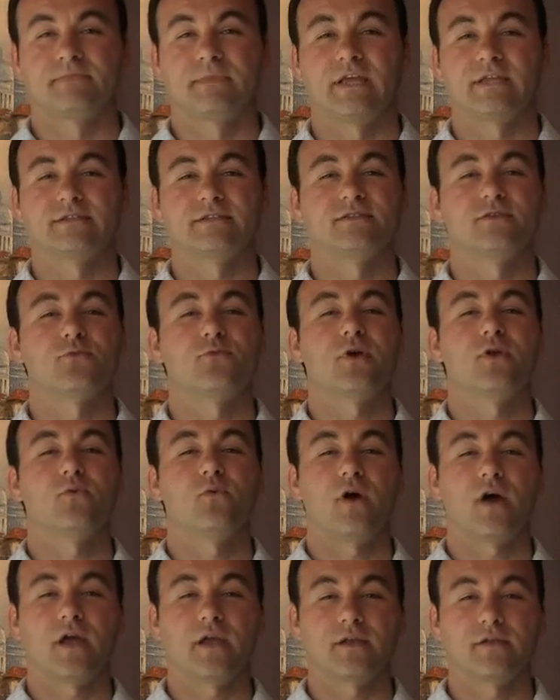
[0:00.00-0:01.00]
It's in the red
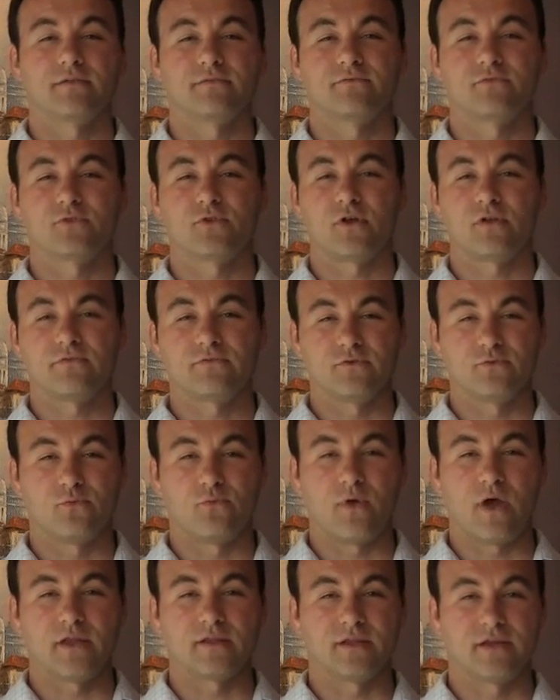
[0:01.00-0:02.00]
wine for all of you
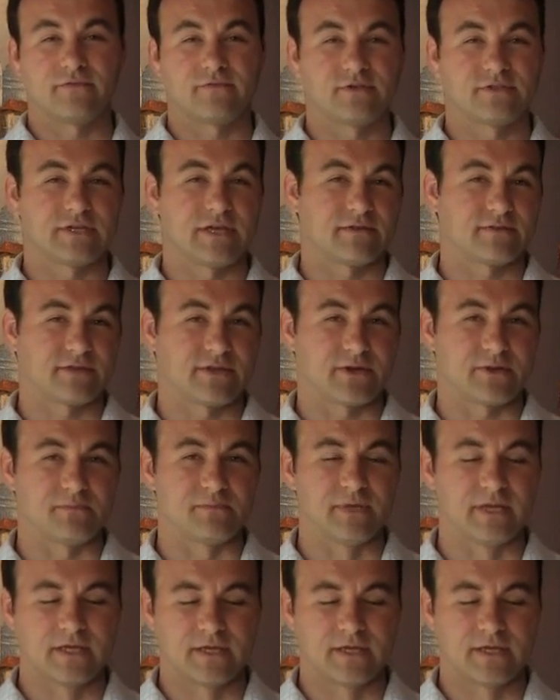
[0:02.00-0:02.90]
wine lovers out there.